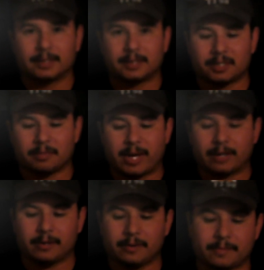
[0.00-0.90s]
in such a
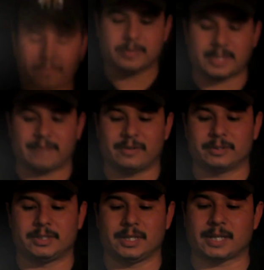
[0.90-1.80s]
manner that if it
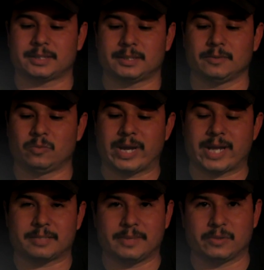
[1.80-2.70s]
was to get
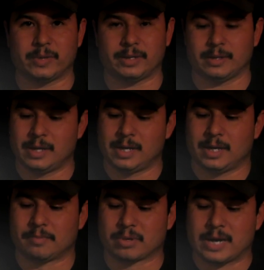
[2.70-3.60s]
wedged between
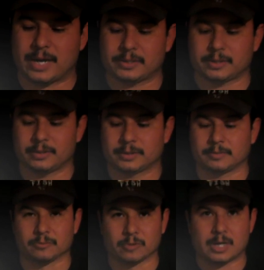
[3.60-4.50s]
a branch or
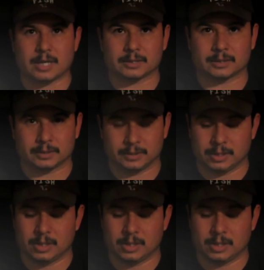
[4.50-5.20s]
some rocks,